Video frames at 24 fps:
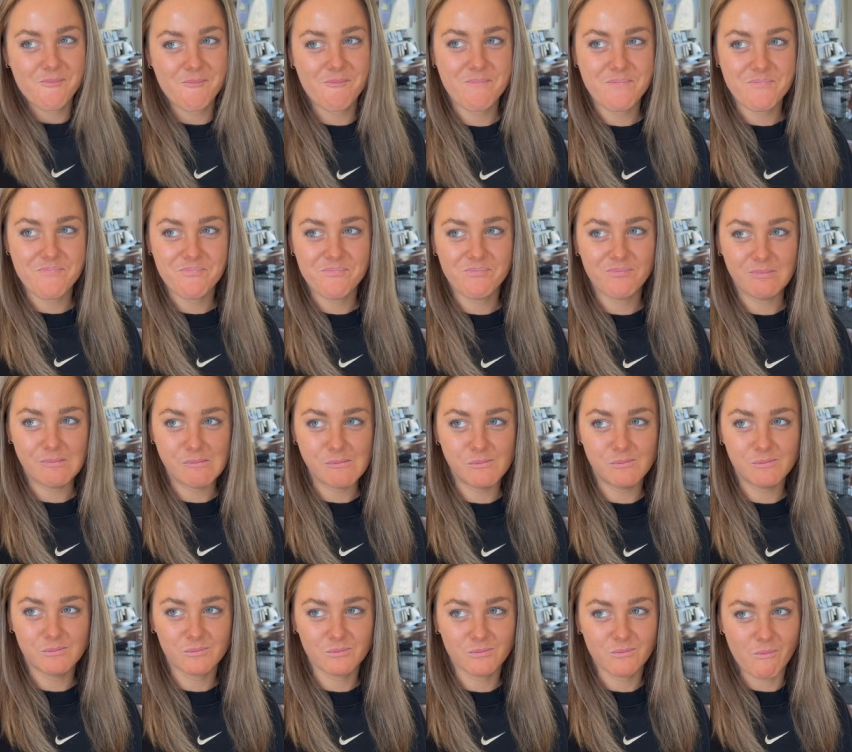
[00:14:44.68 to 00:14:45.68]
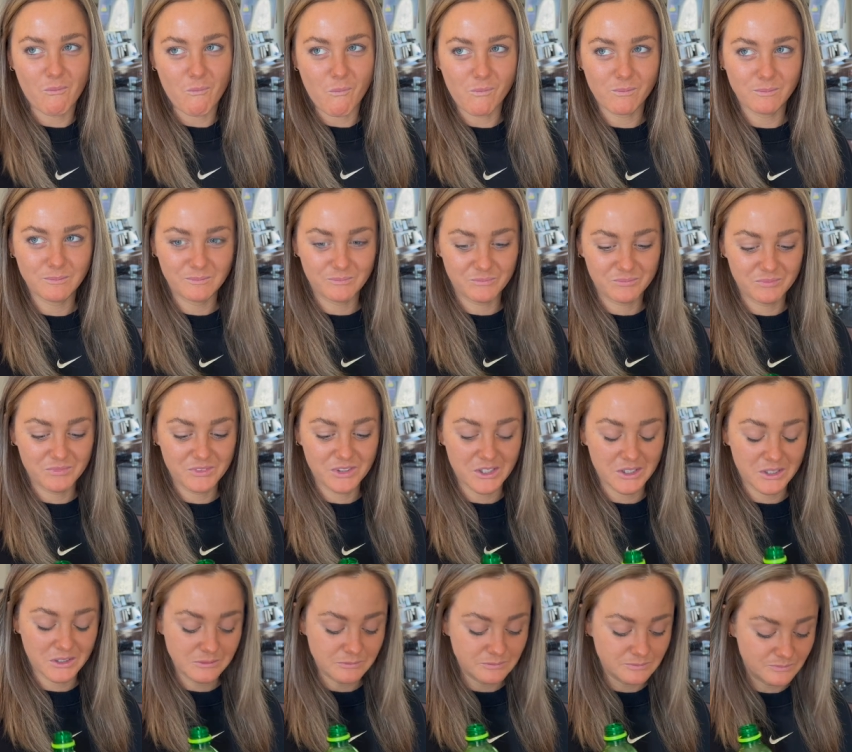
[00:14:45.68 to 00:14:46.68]
like a normal roast.
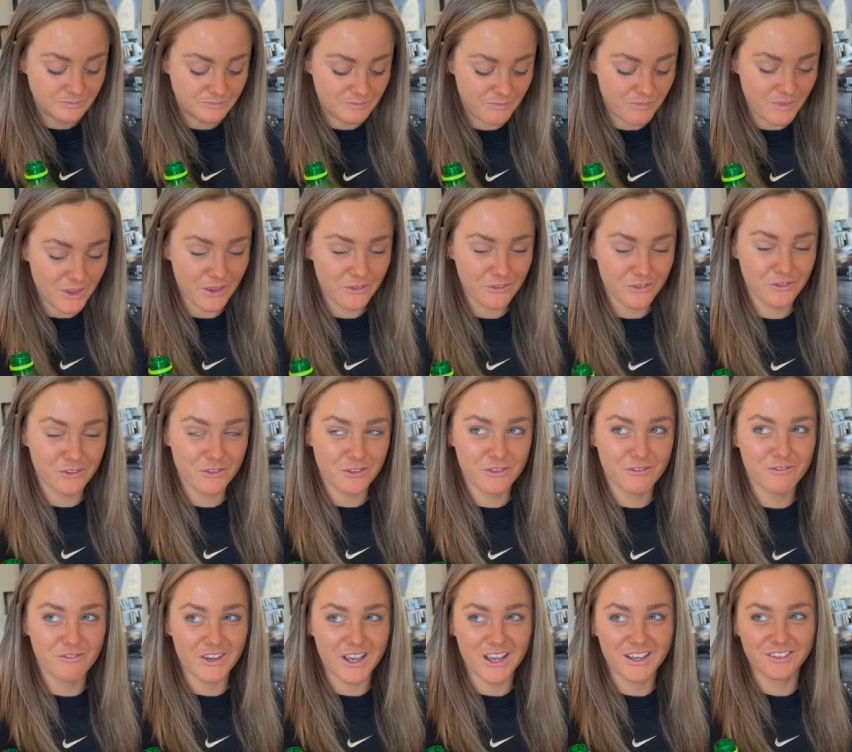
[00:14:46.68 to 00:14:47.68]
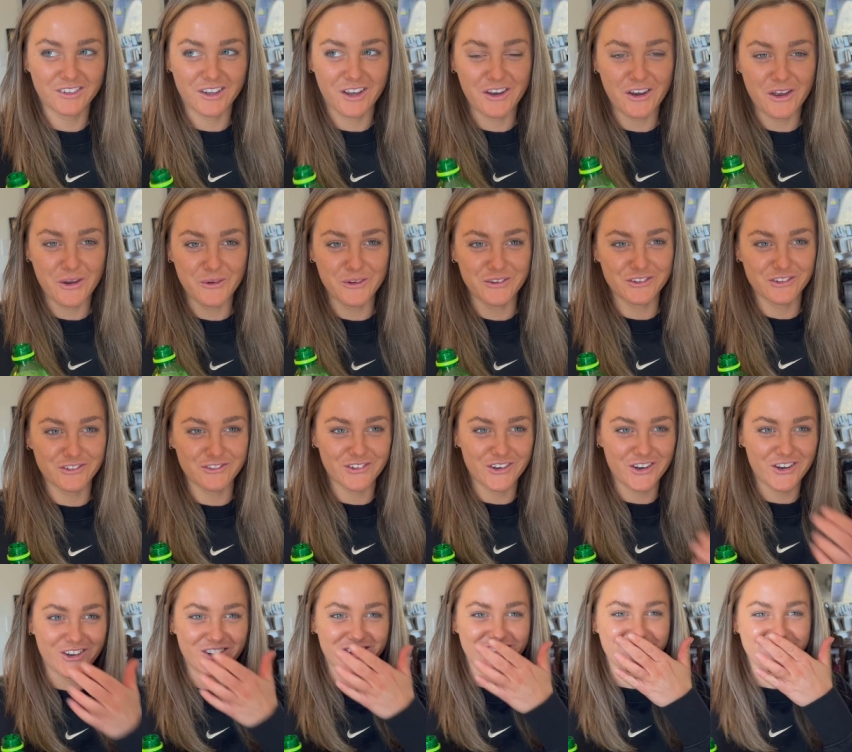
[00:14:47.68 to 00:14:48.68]
Yeah. Other than the you fact could, I know it's a
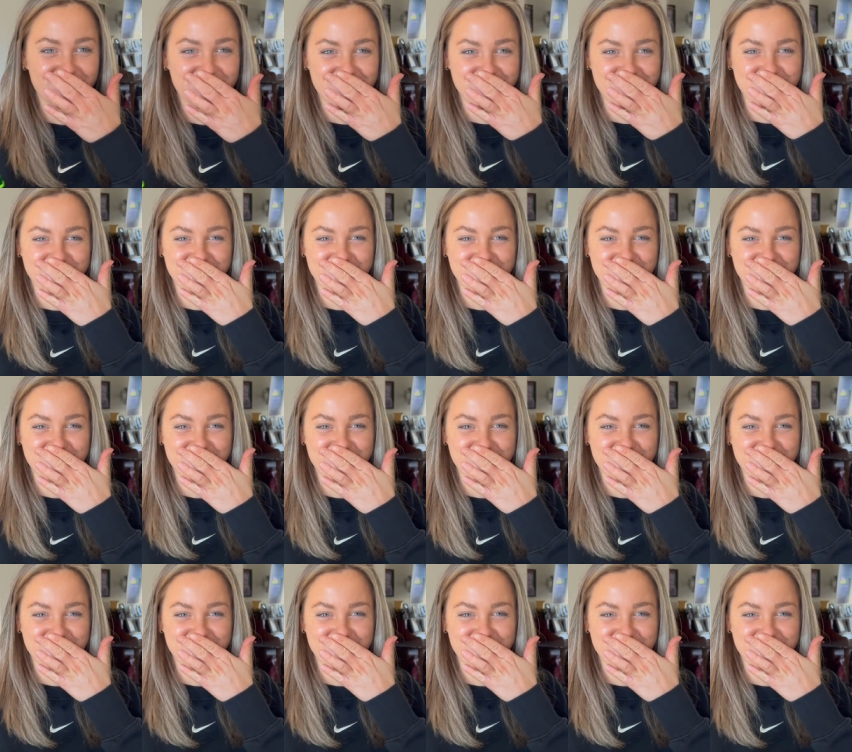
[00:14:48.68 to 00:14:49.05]
fox. yeah,